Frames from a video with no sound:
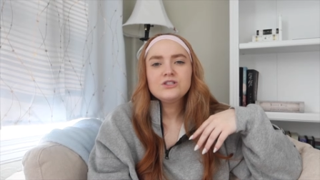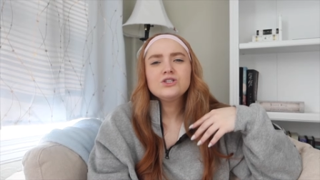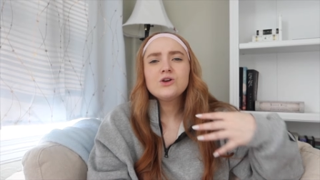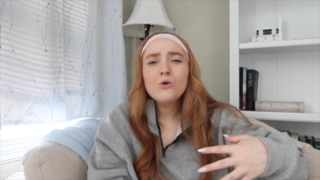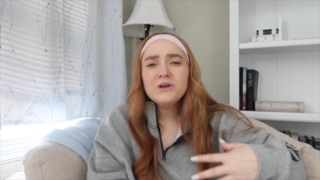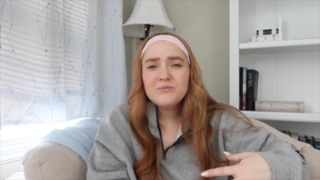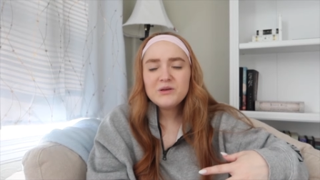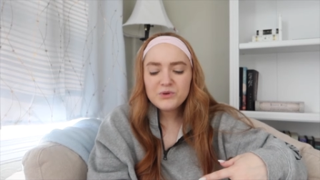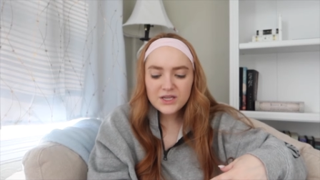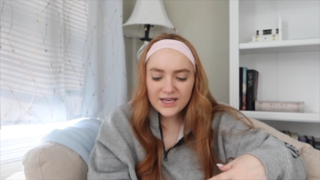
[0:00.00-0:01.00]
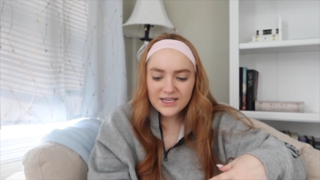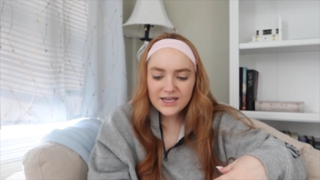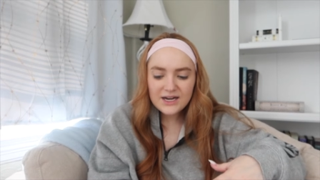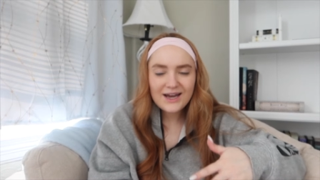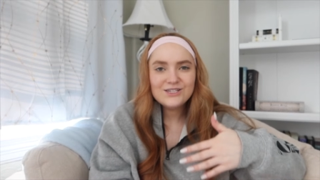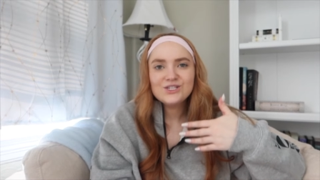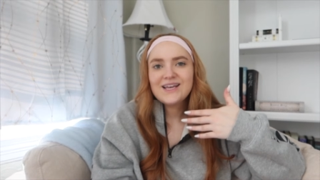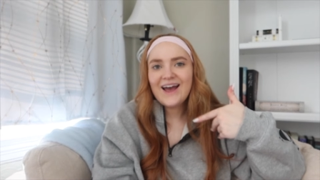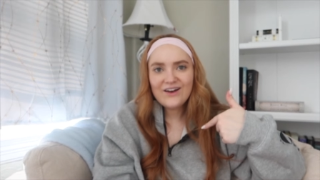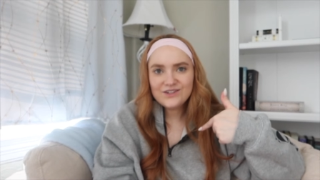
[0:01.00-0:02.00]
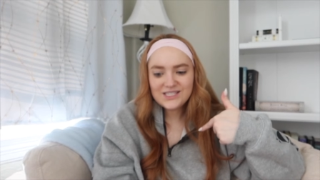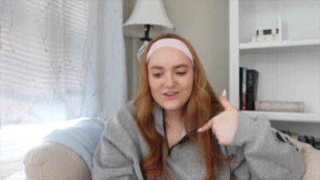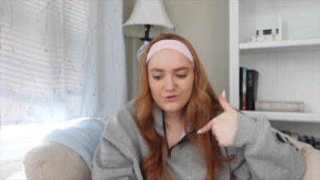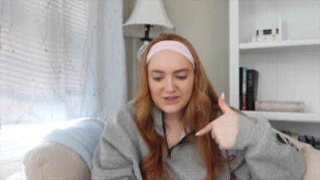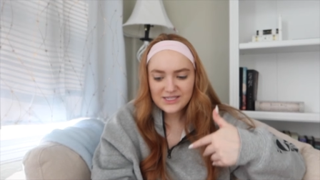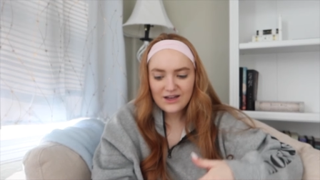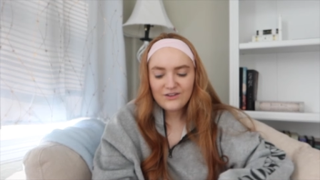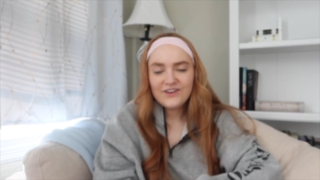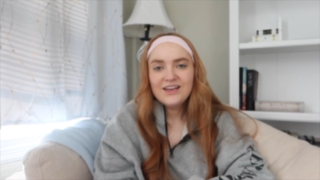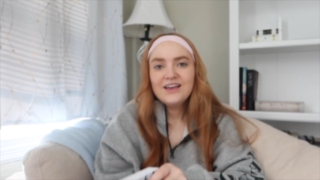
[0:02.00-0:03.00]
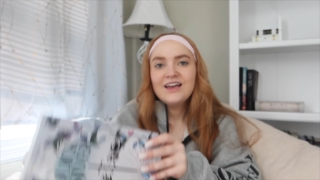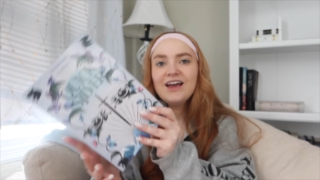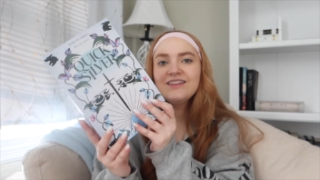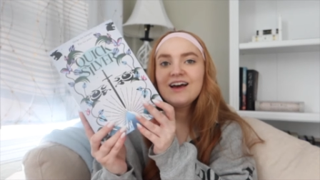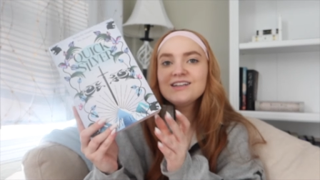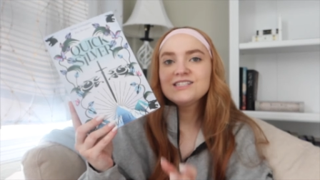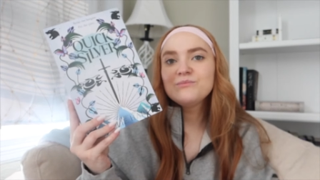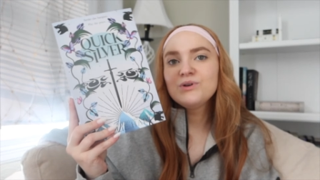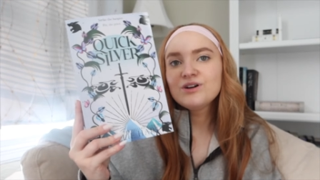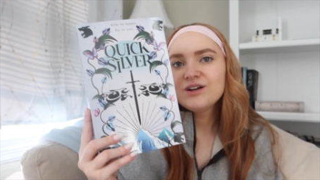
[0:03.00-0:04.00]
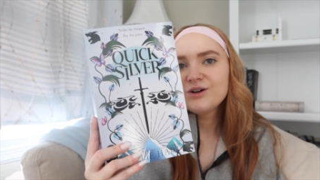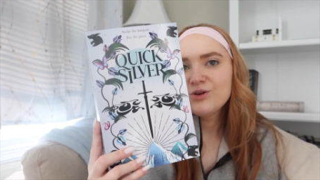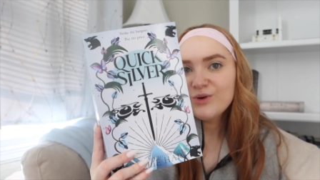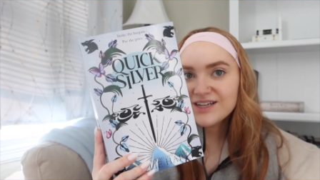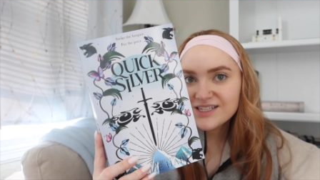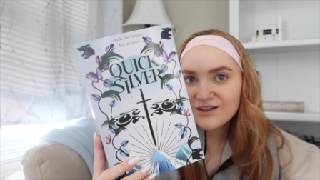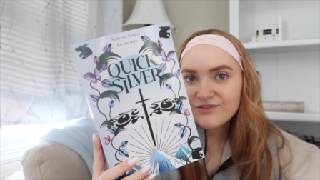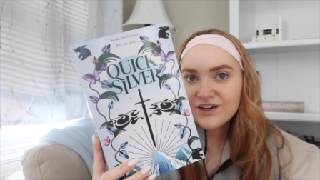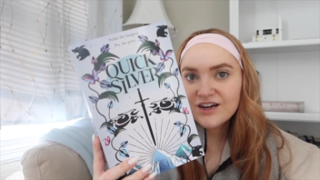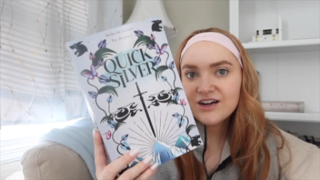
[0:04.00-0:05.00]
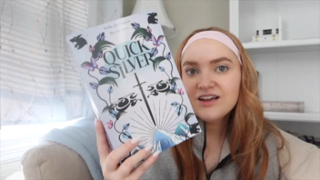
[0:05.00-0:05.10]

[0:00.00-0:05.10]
so many people like it, I just have to see for myself. And that is the book Quicksilver.